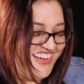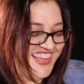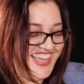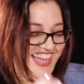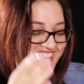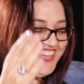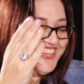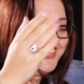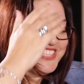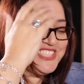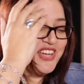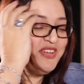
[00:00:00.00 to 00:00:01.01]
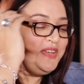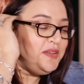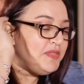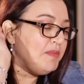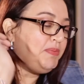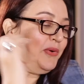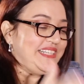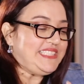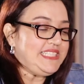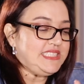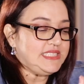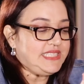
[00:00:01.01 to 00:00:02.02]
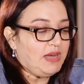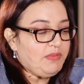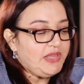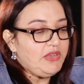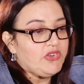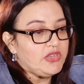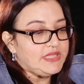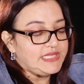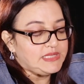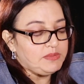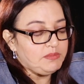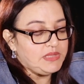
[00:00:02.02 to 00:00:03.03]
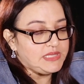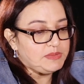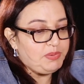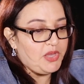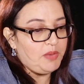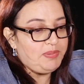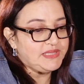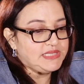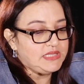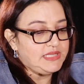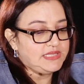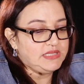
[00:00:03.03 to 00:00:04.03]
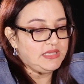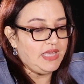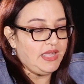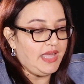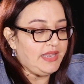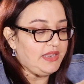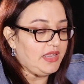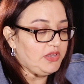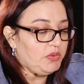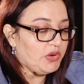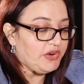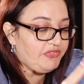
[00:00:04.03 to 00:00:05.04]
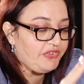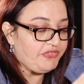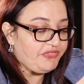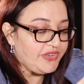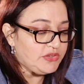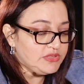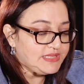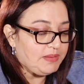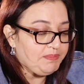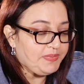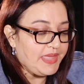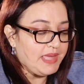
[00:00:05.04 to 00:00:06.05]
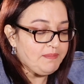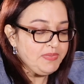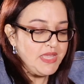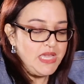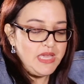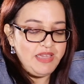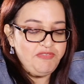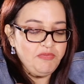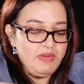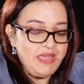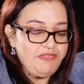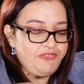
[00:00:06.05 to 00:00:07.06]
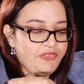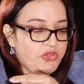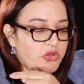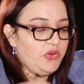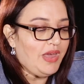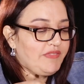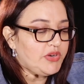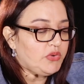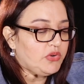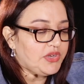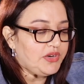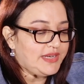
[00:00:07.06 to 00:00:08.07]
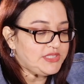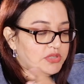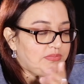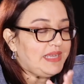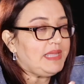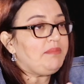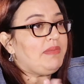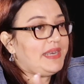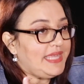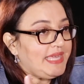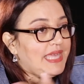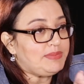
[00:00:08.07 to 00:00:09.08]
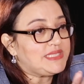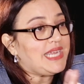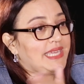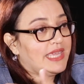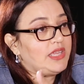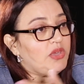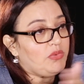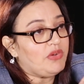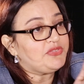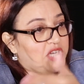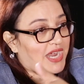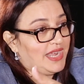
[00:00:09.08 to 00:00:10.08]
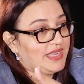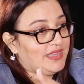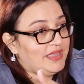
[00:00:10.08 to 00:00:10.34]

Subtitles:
Okay, so the point is that when you've got this purpose and this and you want to fulfill something, if you haven't organized your money, money keeps taking you off track.